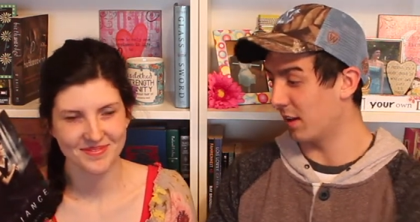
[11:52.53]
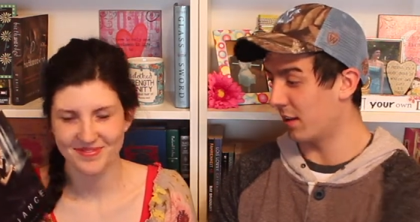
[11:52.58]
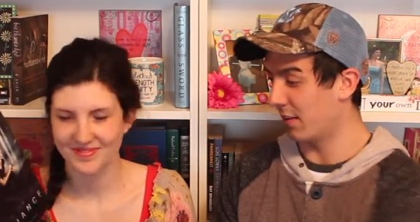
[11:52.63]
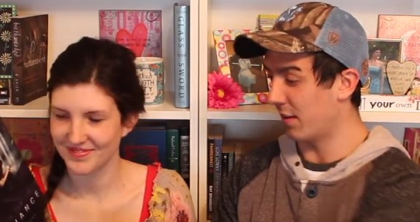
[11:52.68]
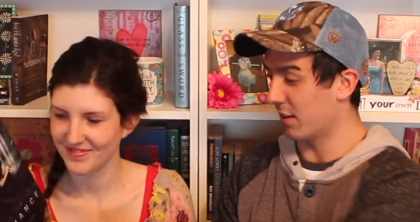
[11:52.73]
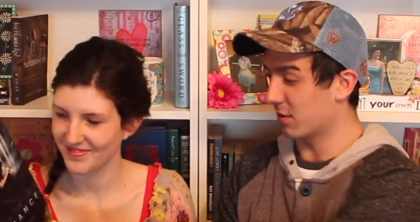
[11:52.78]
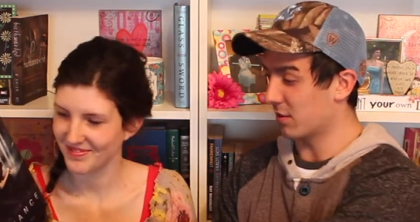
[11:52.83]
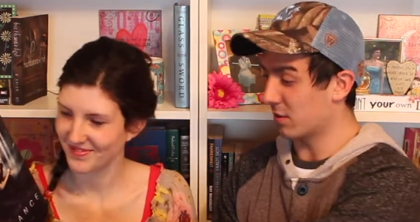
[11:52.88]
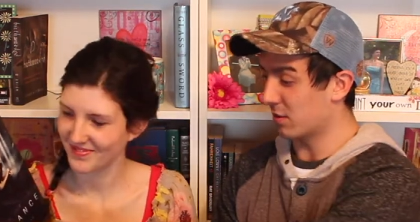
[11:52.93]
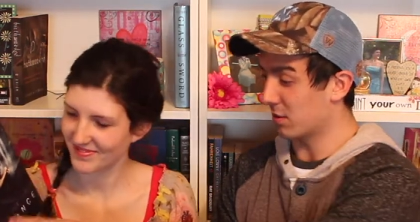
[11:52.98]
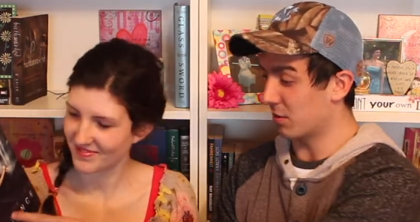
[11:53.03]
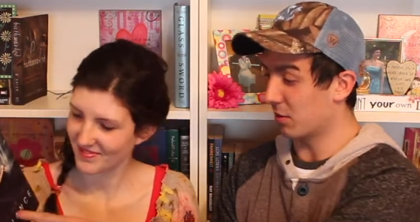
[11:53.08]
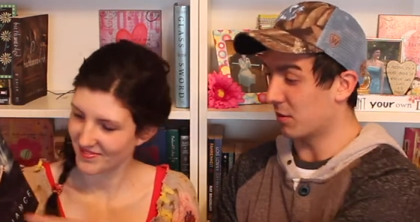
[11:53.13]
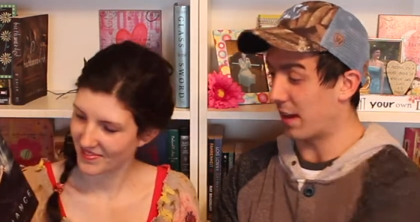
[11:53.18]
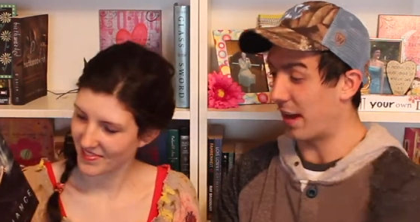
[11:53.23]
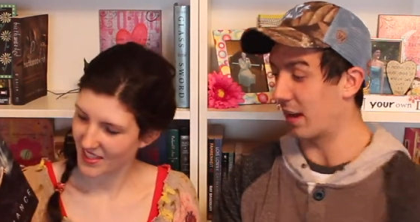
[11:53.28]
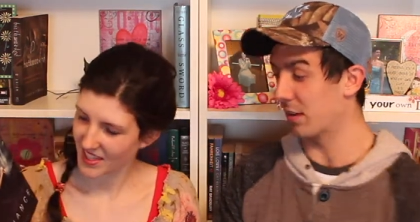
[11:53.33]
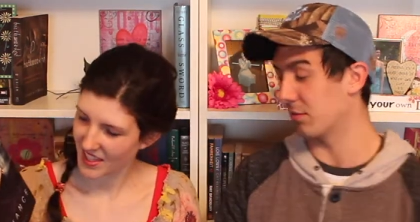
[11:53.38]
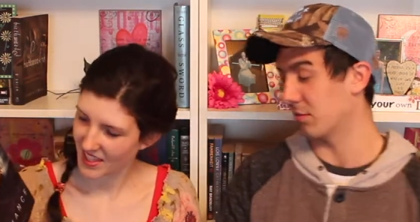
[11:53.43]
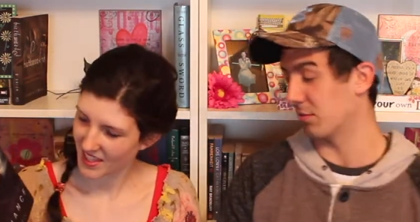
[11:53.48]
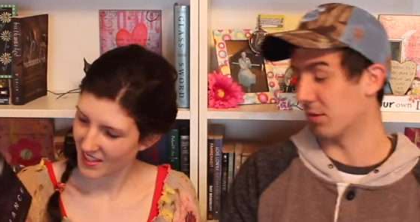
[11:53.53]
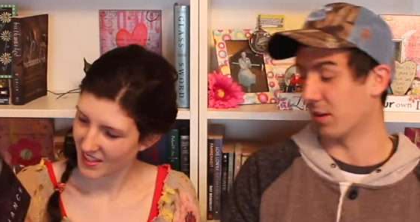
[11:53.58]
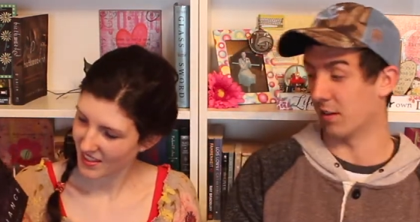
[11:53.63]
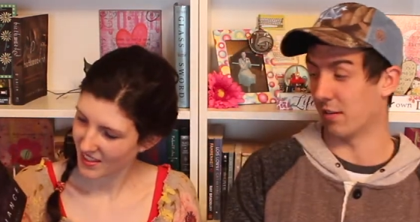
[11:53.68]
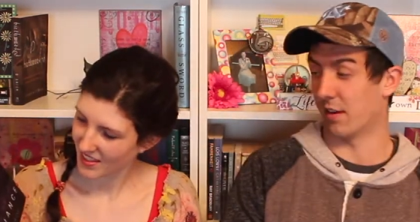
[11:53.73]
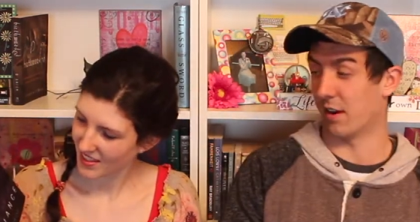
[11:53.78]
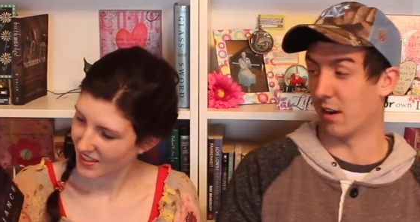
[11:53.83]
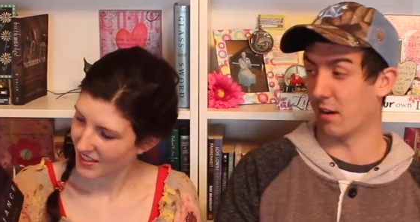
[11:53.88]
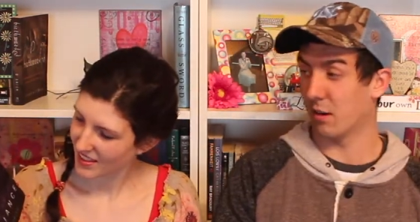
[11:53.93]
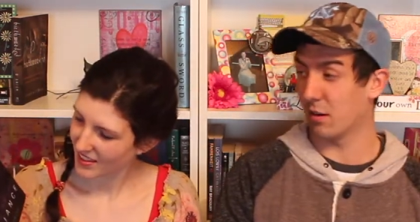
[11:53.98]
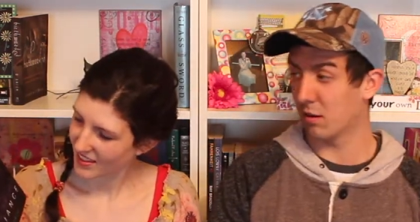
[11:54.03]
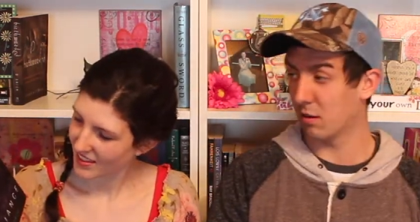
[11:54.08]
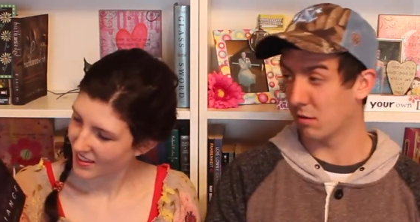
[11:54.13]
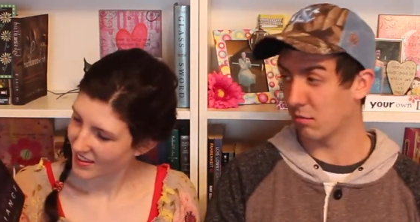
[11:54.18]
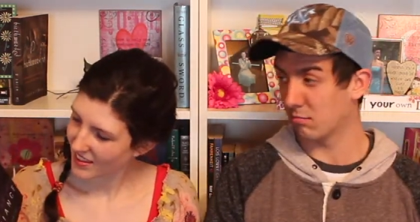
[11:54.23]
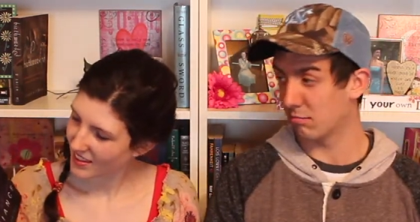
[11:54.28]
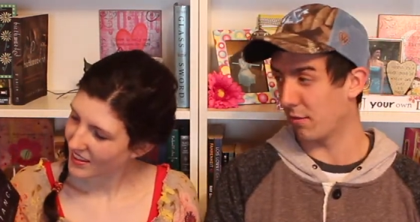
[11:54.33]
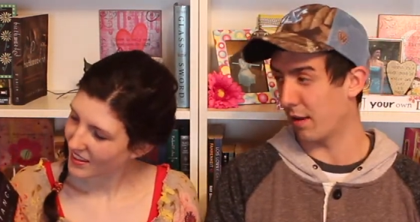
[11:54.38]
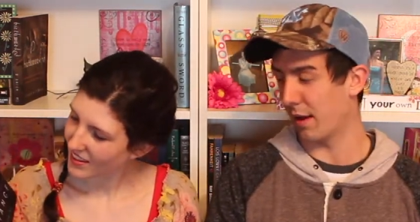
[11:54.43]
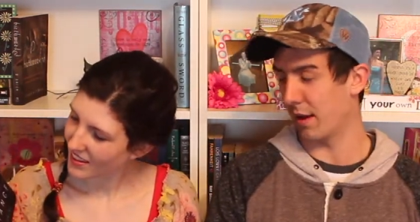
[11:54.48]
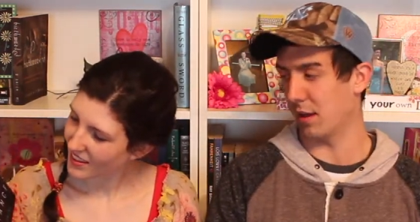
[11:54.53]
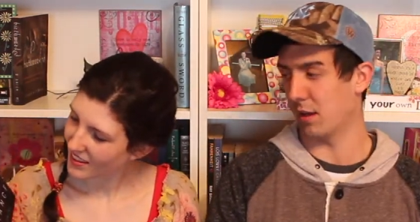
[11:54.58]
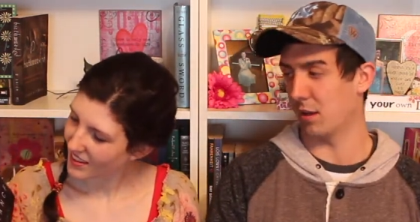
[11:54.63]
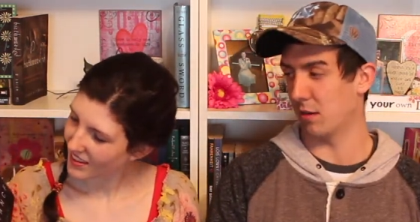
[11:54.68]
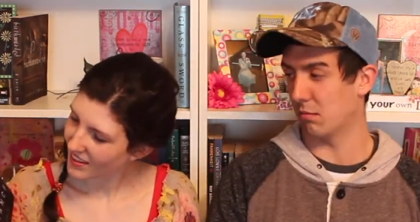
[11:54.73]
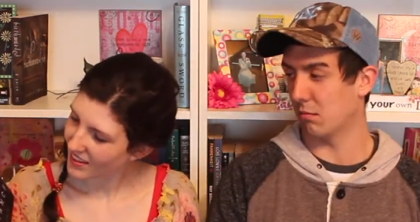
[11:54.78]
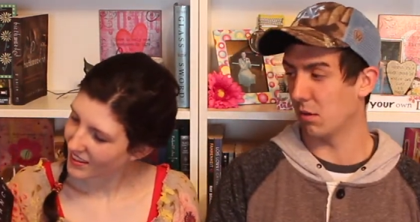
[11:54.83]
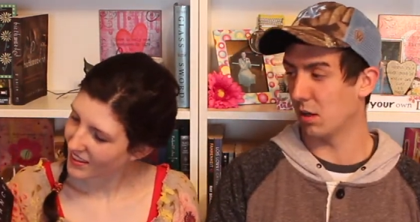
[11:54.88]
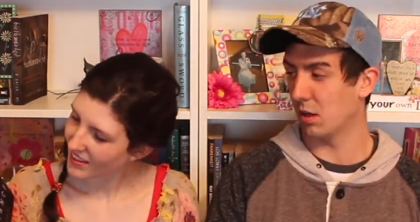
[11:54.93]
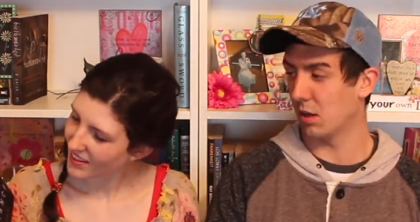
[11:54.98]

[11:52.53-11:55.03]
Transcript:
Speaker 1: There's her little castle down there. And